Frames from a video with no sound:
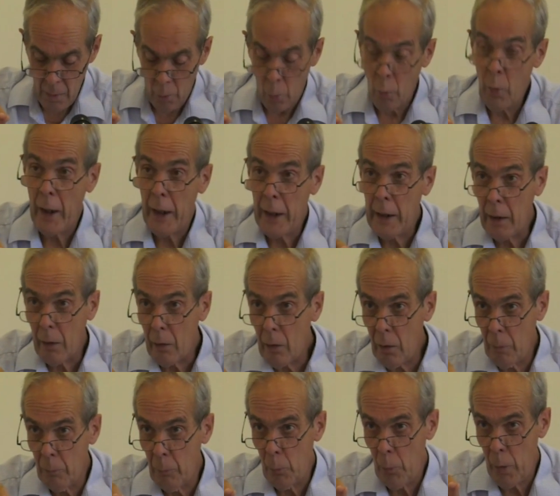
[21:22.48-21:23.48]
or
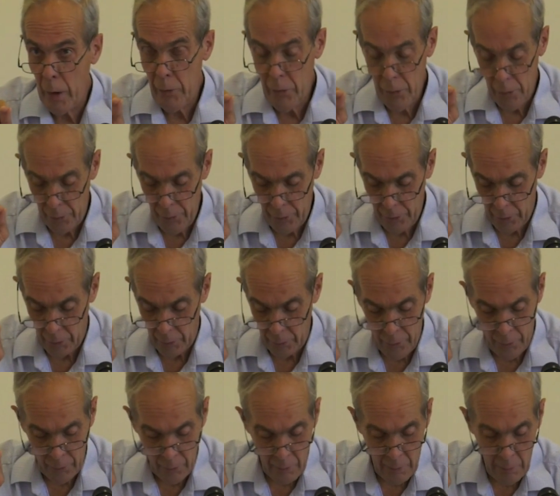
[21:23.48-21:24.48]
income
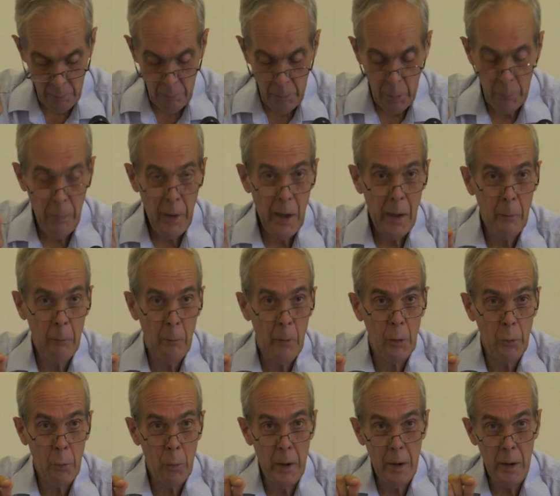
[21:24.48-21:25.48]
registers, prepared
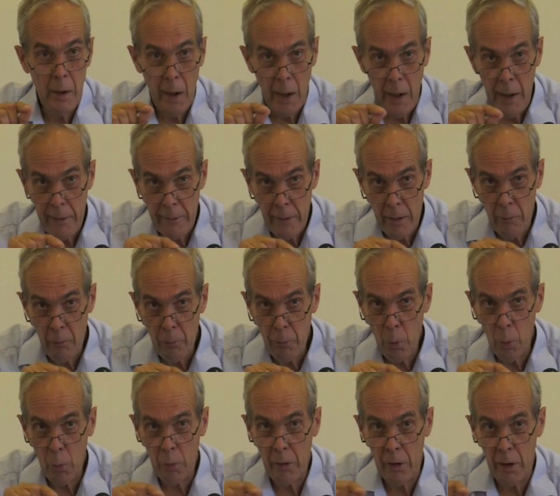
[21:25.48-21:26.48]
between
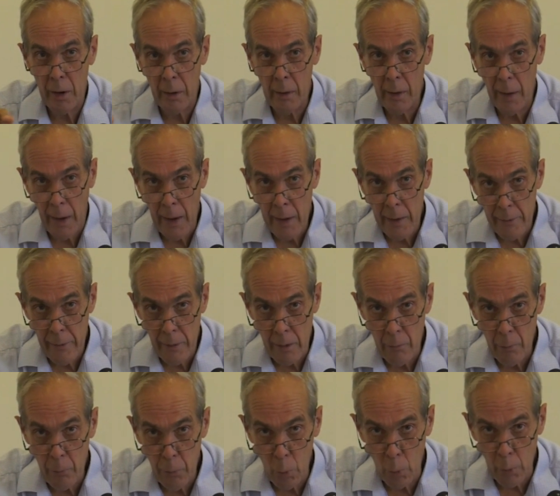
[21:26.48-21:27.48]
1840 and
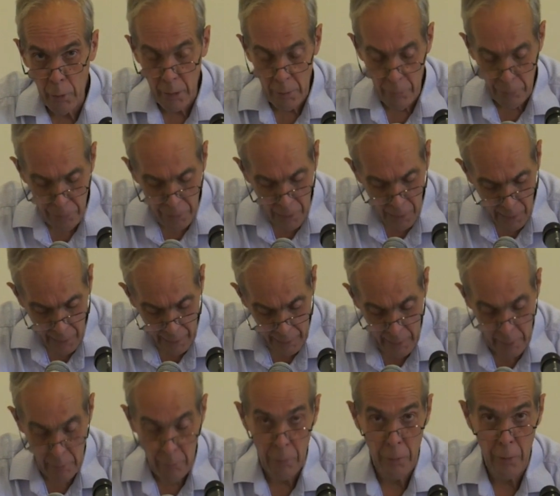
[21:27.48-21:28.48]

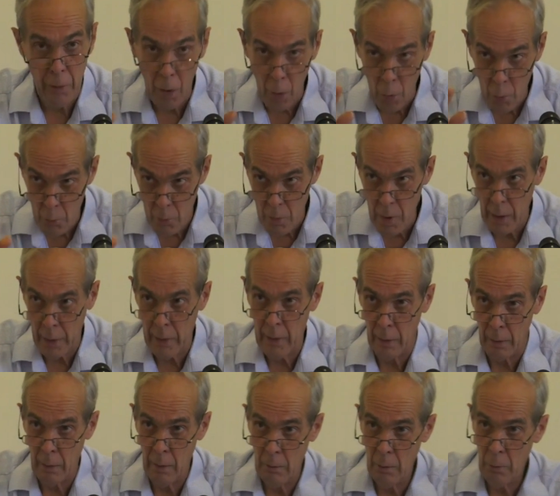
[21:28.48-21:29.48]
1845 only
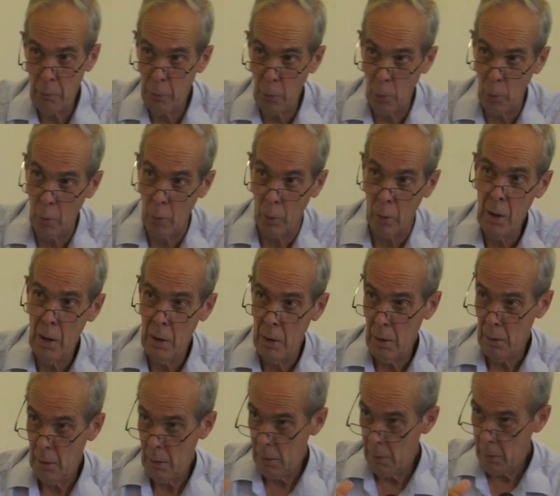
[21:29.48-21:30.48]
for
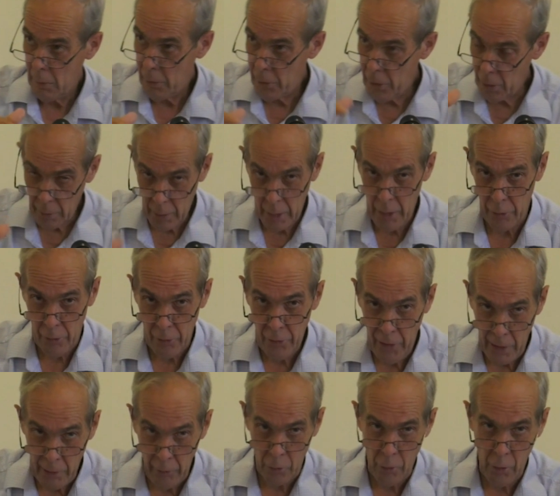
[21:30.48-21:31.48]
Turkish
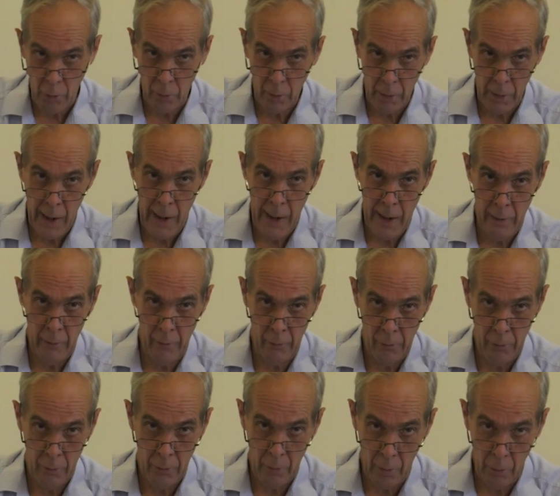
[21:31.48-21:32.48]
central
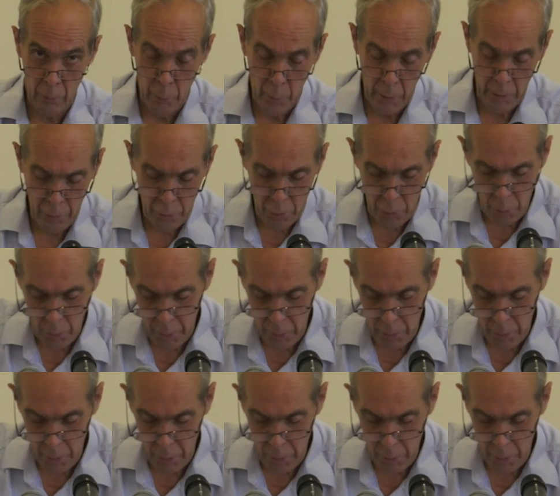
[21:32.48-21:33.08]
lands, of which